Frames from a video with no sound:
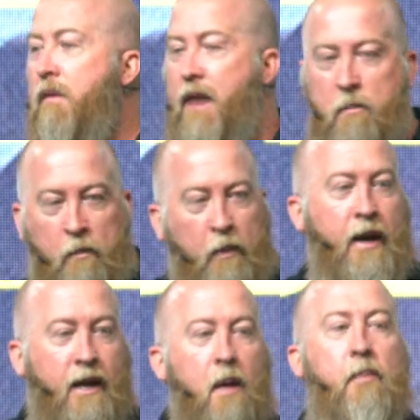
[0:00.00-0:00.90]
when they
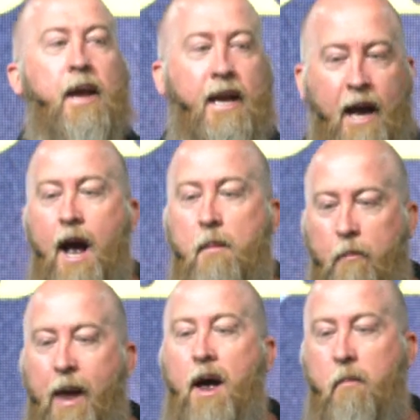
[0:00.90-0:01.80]
pick up a
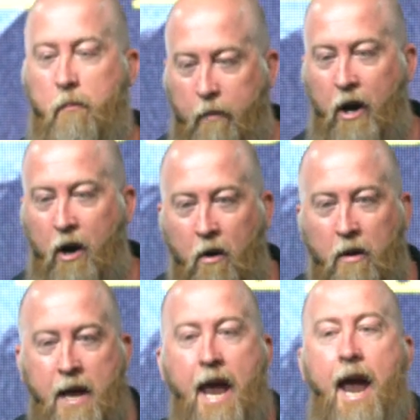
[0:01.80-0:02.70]
compound
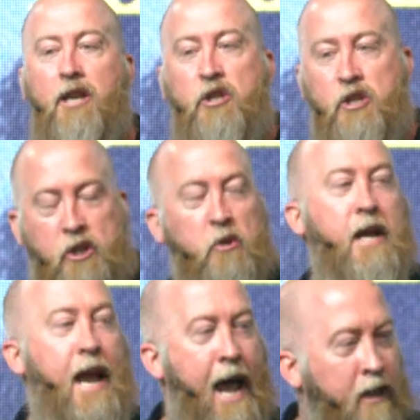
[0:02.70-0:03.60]
bow and
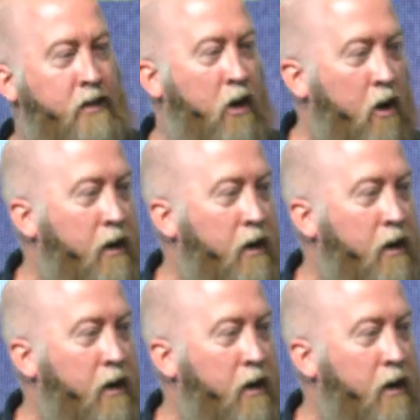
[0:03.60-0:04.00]
shoot it at a